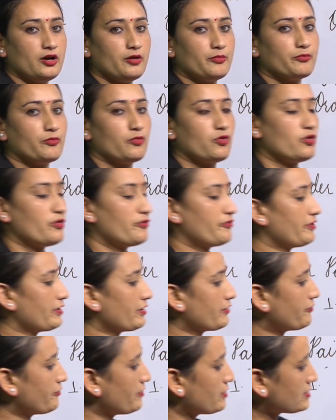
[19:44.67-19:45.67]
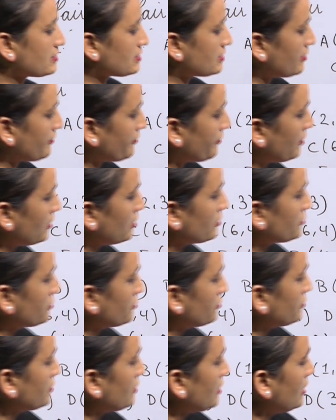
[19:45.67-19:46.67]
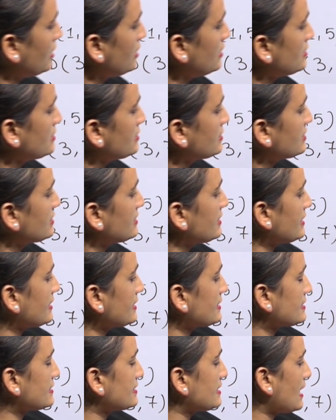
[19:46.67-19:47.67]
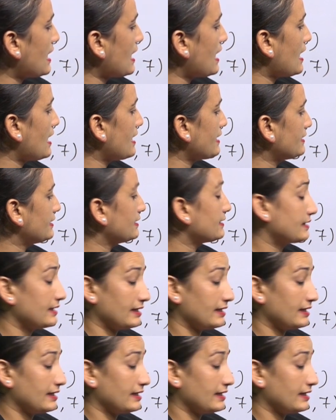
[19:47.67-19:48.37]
Moving first of all to the 6th side.